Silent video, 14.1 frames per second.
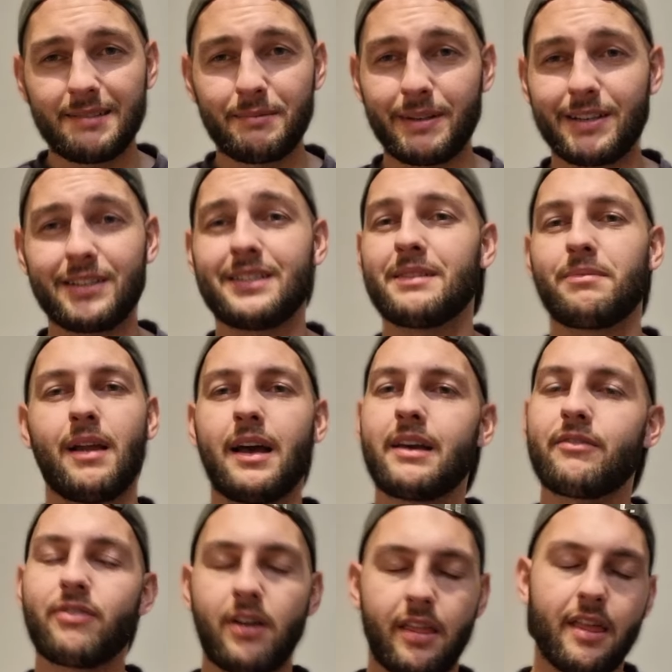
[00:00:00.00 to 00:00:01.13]
because you're playing in
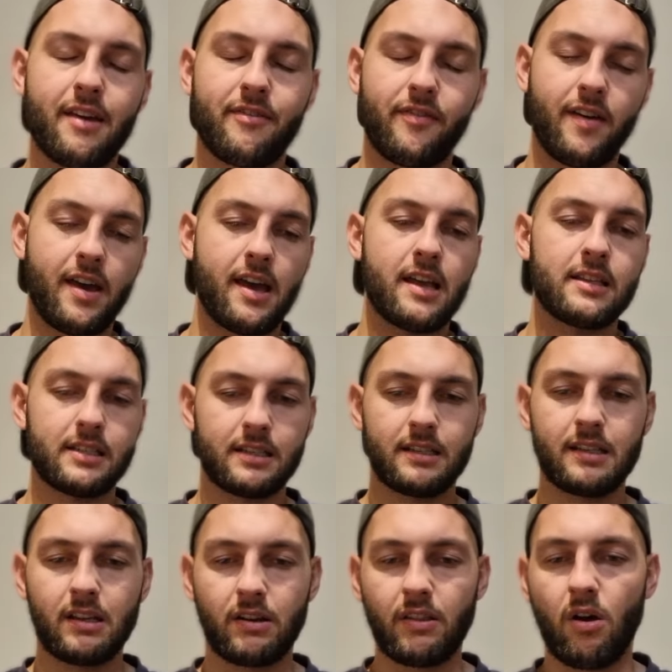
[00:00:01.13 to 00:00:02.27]
front of their fans, and
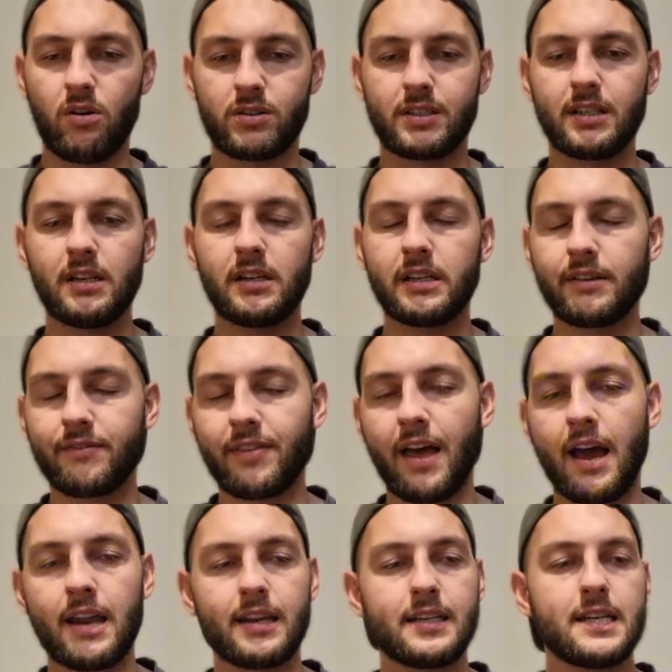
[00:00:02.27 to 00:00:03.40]
you know, the hostility of
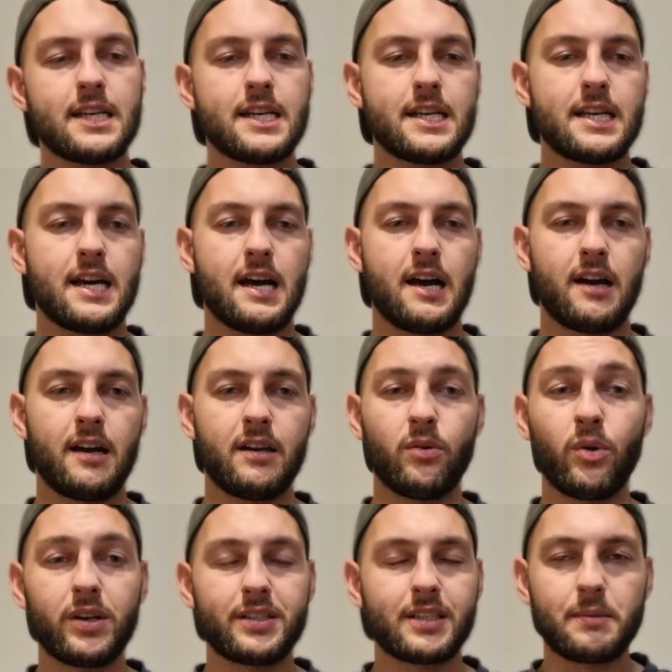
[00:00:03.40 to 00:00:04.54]
that and
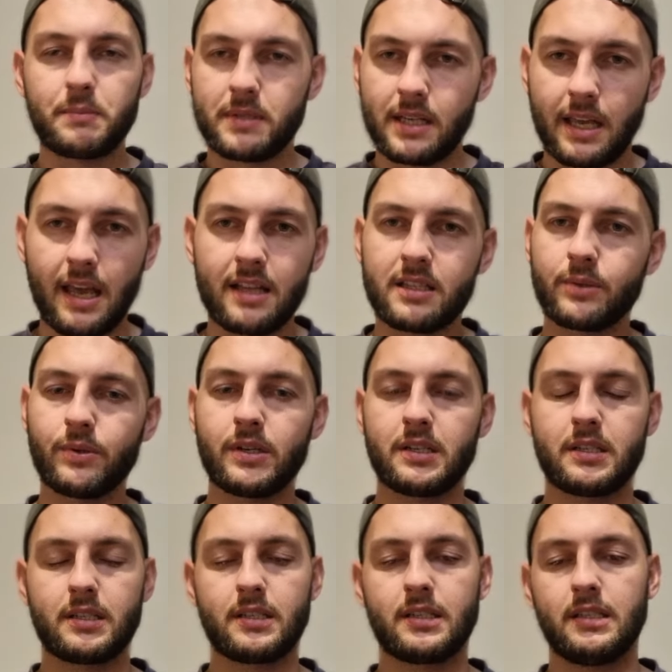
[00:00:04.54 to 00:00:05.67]
always seems to get to
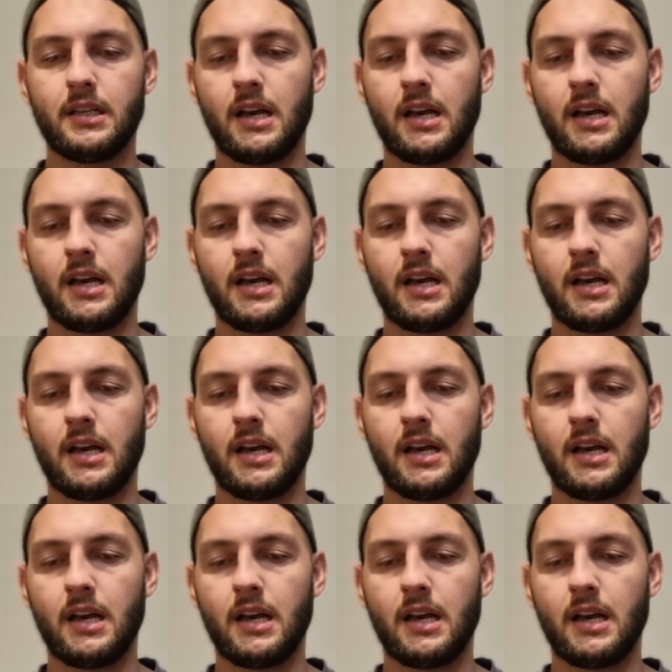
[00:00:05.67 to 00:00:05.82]
us.